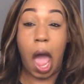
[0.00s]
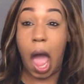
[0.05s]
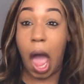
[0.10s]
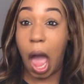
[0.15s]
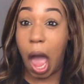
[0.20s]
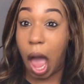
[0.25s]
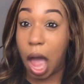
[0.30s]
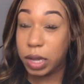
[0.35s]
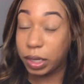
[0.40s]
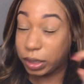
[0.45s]

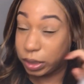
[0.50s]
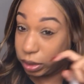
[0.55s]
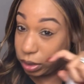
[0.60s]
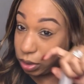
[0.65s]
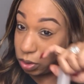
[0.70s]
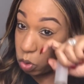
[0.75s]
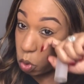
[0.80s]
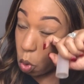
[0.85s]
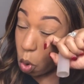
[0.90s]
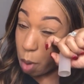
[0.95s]
Ah,
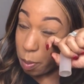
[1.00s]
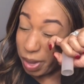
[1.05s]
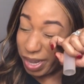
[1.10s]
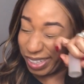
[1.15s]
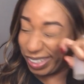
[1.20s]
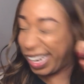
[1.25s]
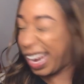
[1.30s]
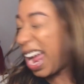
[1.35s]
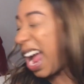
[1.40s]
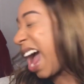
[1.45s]
caught me.
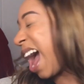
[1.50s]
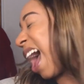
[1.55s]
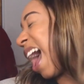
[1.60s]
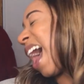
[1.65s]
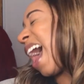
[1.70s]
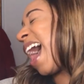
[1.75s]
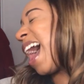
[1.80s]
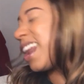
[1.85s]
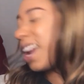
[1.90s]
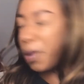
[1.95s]
Ah,
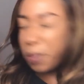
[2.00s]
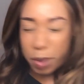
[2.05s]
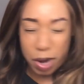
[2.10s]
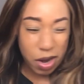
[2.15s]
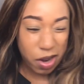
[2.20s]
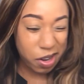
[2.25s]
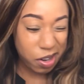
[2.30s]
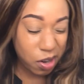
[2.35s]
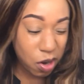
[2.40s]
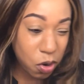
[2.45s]
that
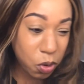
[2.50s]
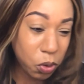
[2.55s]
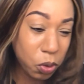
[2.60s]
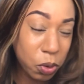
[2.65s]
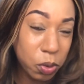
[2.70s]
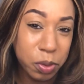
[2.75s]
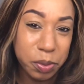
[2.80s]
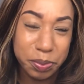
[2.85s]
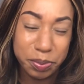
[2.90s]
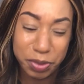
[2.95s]
bird.
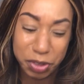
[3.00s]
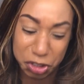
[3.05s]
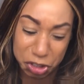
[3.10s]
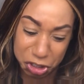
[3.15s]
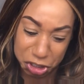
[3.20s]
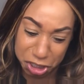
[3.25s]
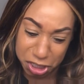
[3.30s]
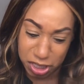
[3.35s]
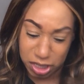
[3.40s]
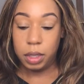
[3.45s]
Ooh,
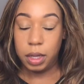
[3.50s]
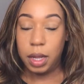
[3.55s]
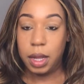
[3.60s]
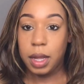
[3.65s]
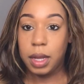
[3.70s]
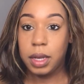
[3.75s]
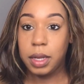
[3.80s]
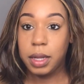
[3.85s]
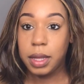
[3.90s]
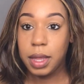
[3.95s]
jeez.
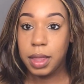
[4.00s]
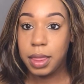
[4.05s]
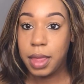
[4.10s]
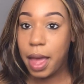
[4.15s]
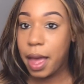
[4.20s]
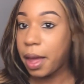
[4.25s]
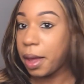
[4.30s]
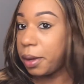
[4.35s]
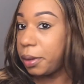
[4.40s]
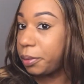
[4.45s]
And look at
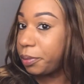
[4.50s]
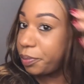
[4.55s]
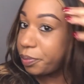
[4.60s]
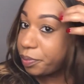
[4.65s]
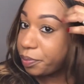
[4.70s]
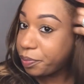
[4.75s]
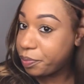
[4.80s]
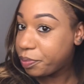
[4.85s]
that.